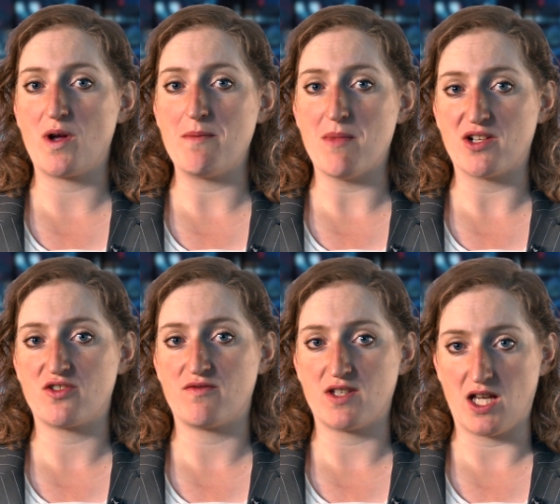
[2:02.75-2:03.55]
away
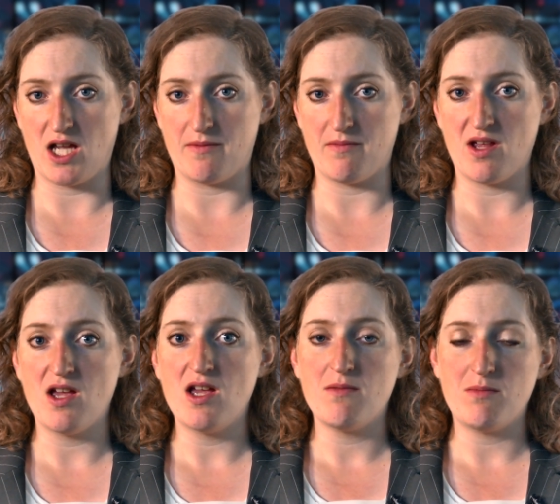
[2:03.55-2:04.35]
much of the gain.
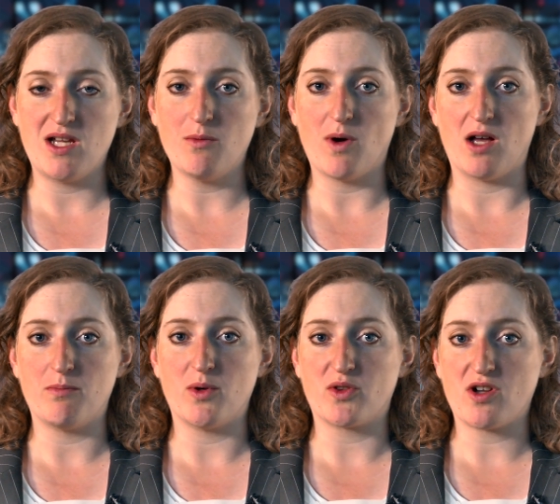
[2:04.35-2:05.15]
Meanwhile,
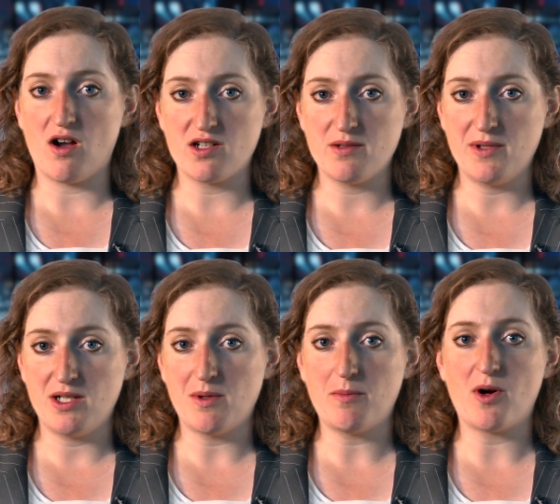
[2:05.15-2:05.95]
both
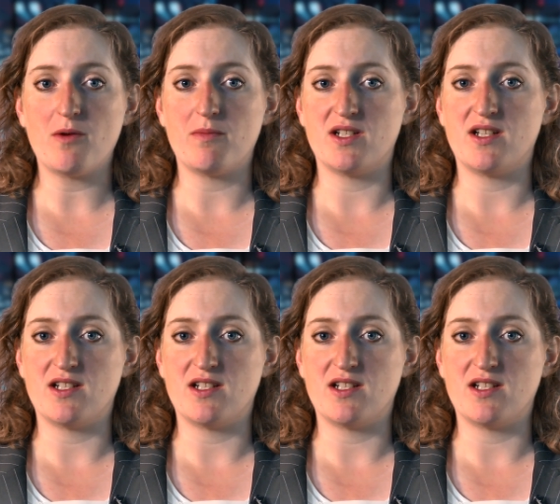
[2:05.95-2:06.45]
condominium apartment